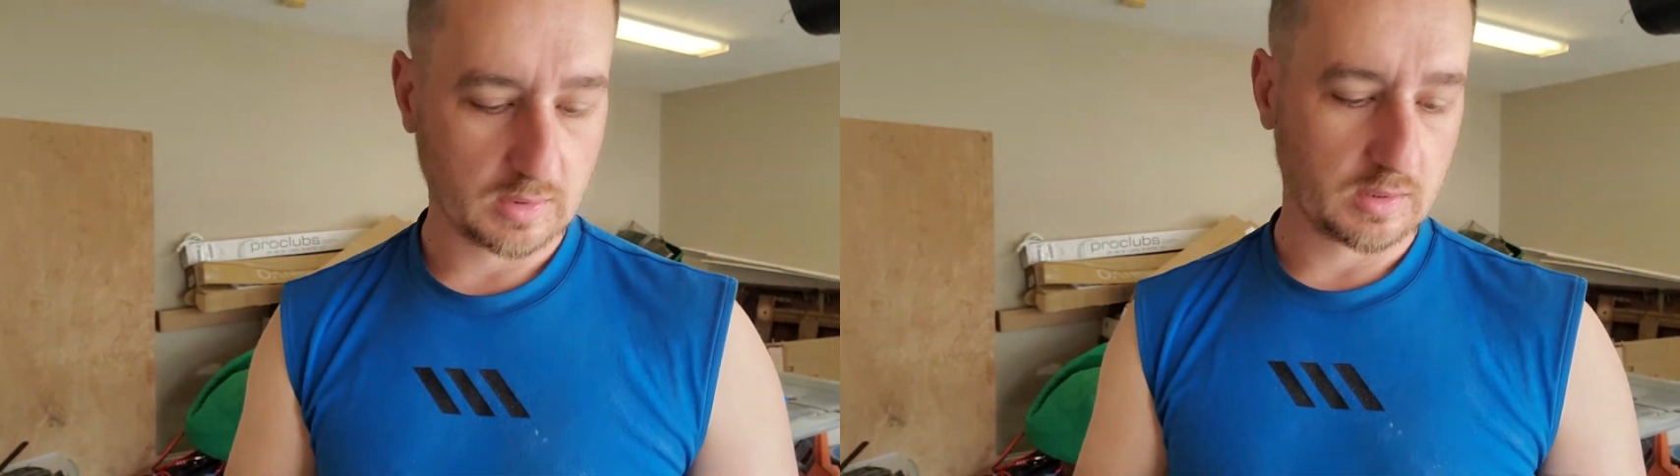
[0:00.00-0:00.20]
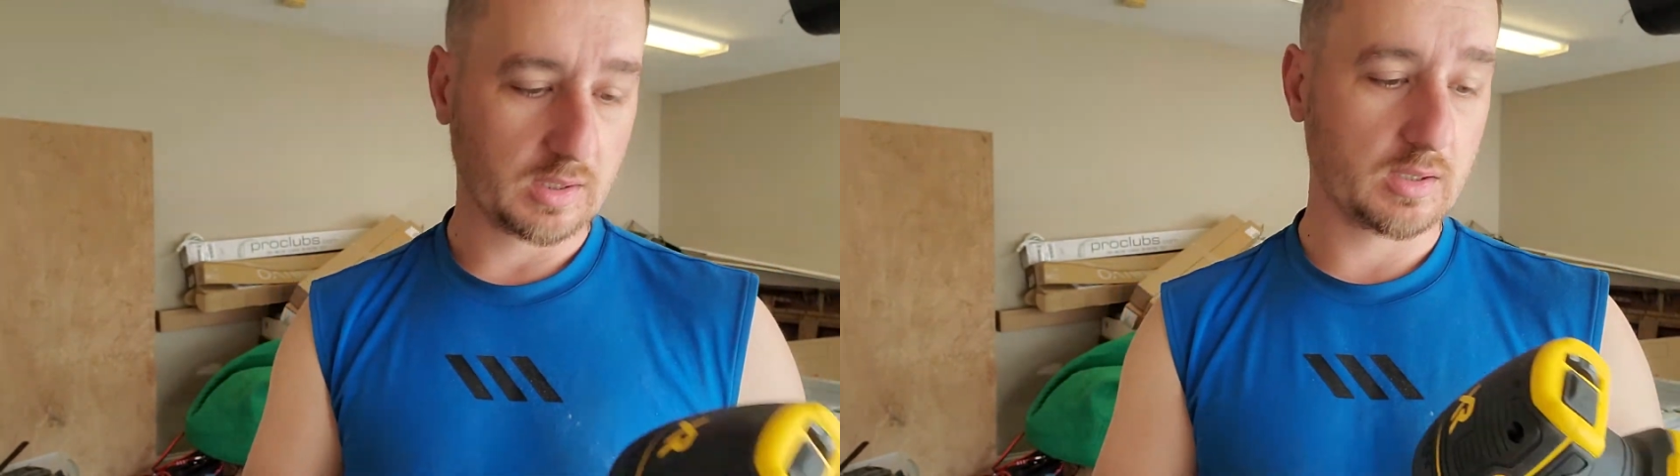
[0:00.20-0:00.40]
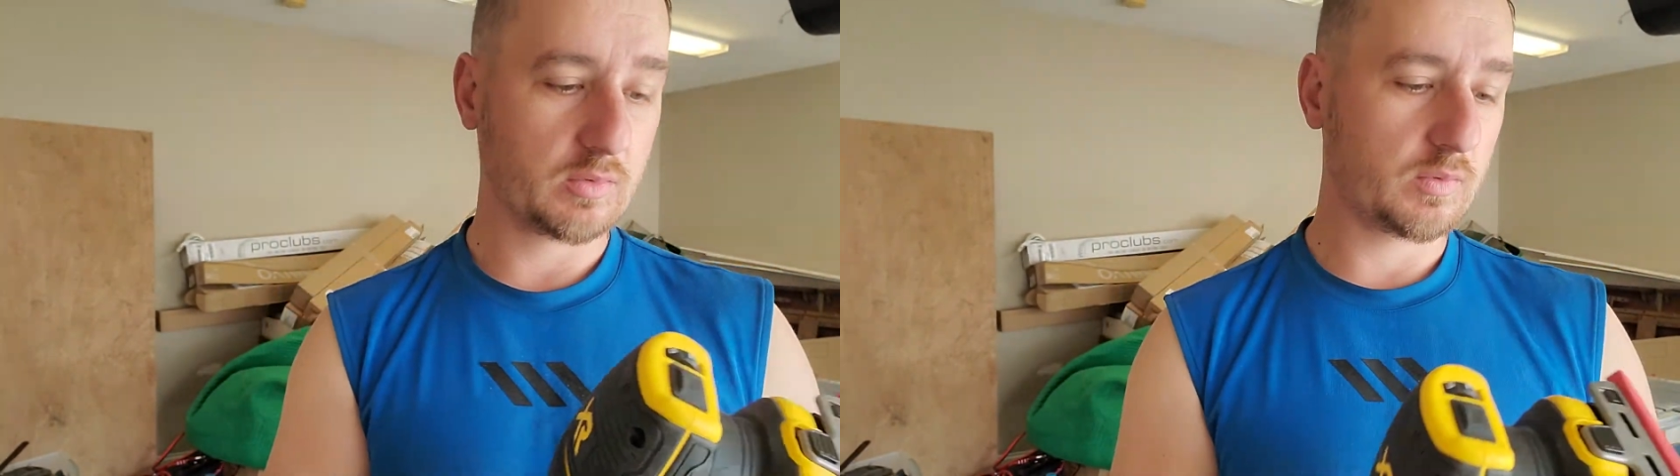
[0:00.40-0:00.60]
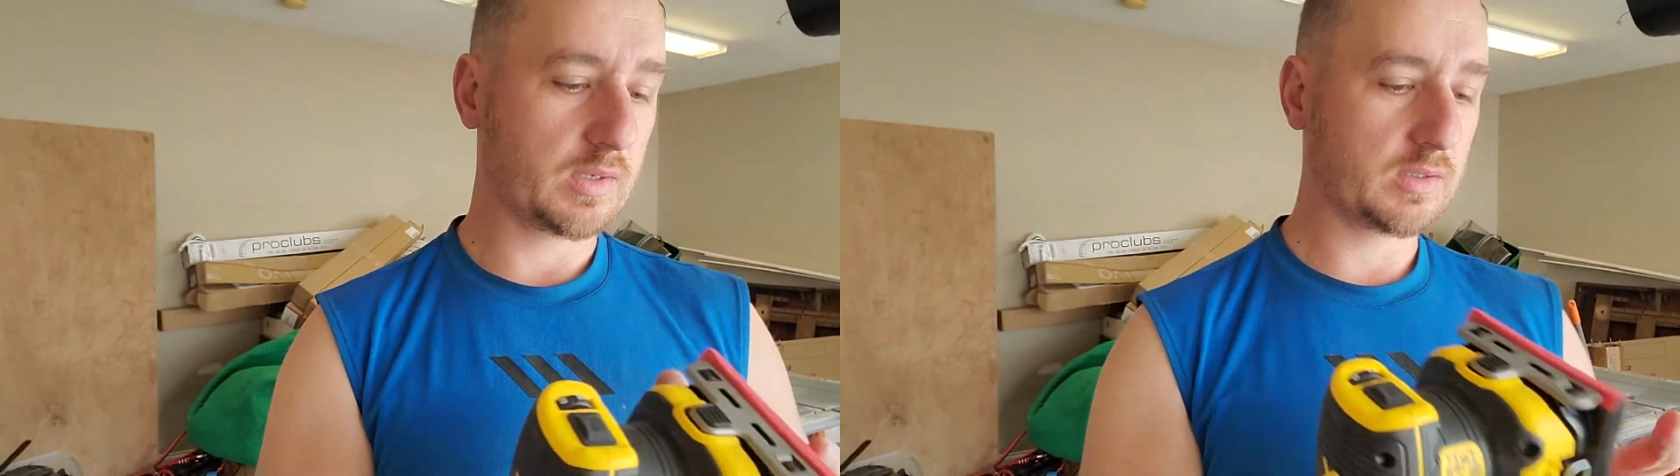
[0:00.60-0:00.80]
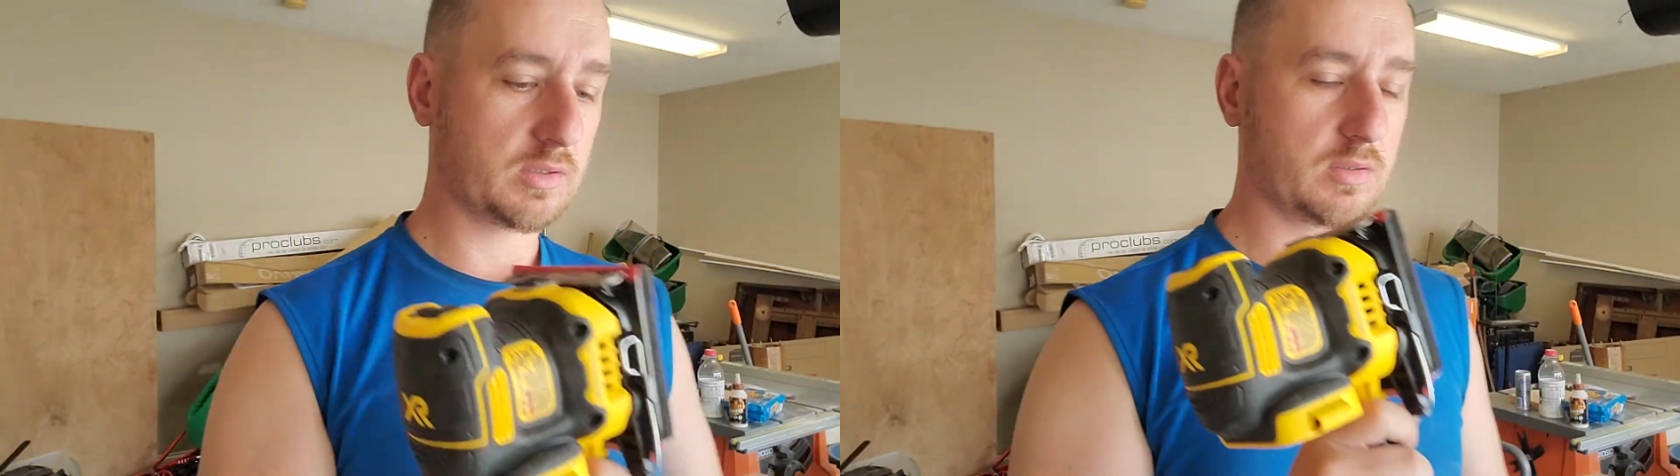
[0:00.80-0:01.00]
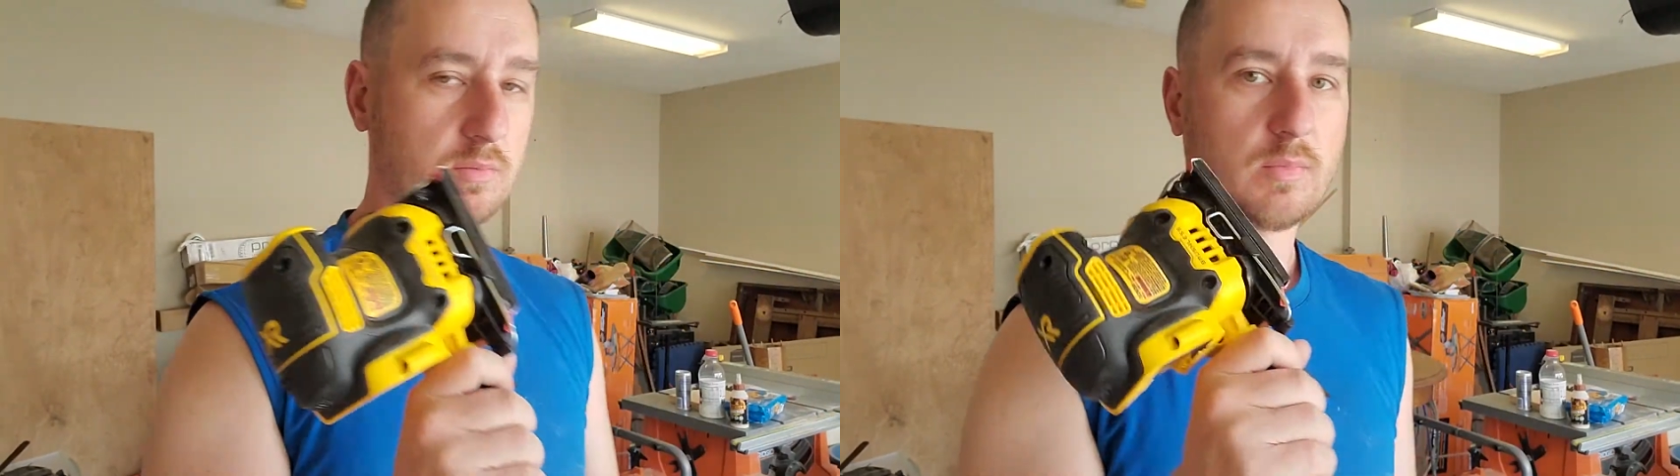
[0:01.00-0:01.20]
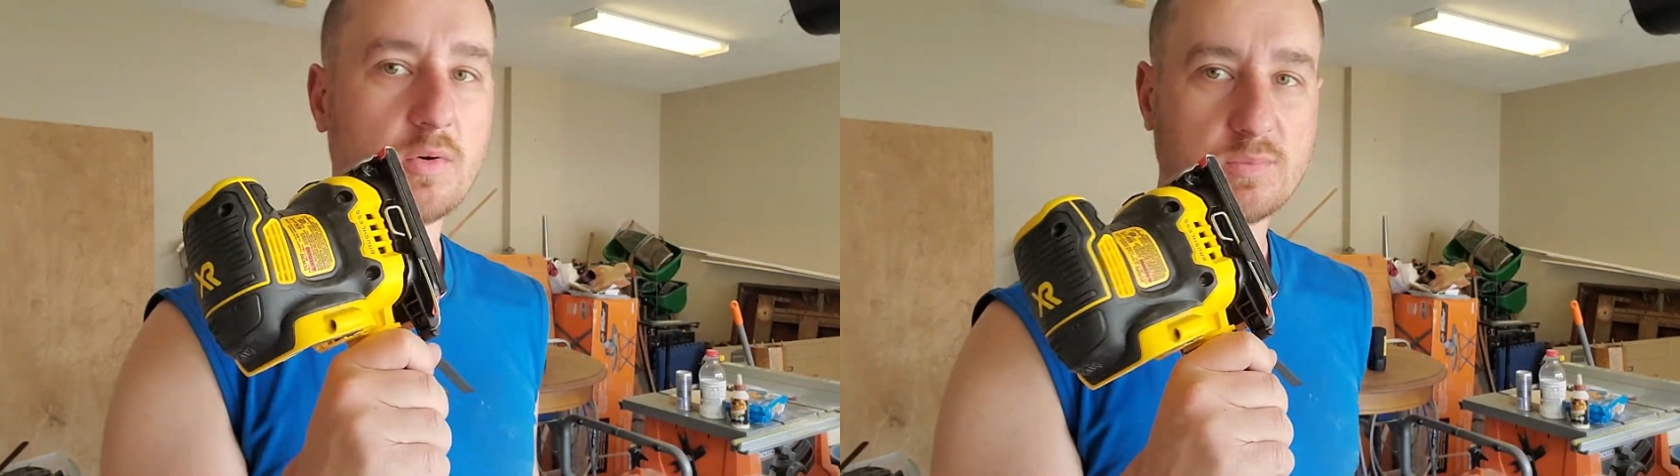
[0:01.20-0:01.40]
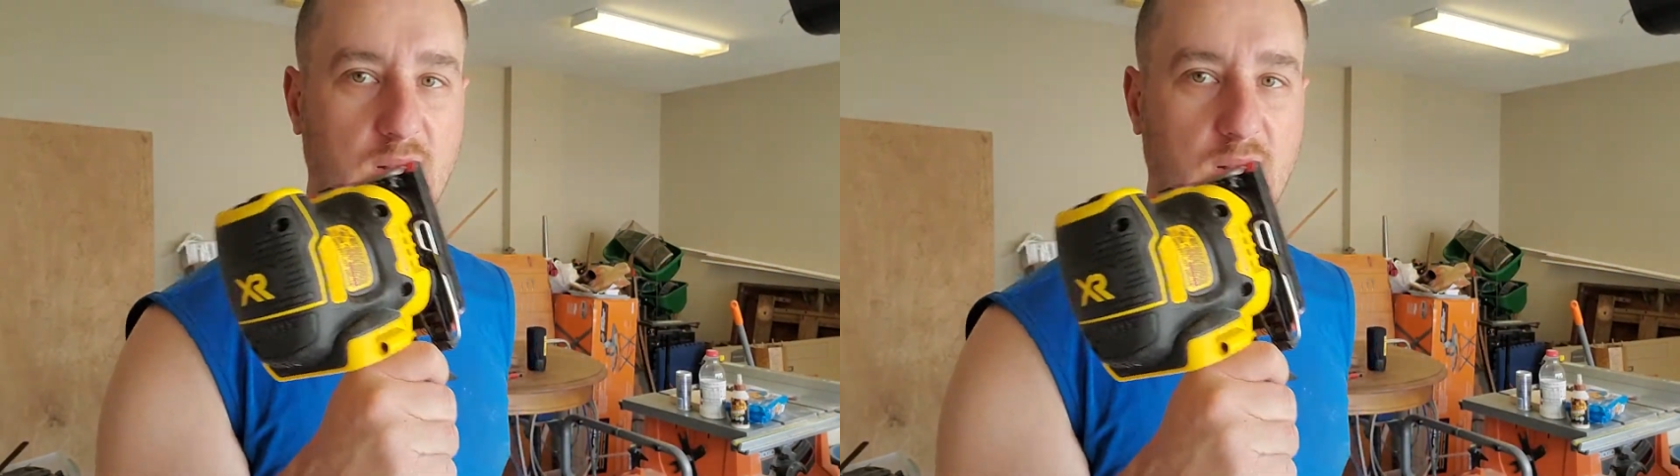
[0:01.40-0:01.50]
The other ones, most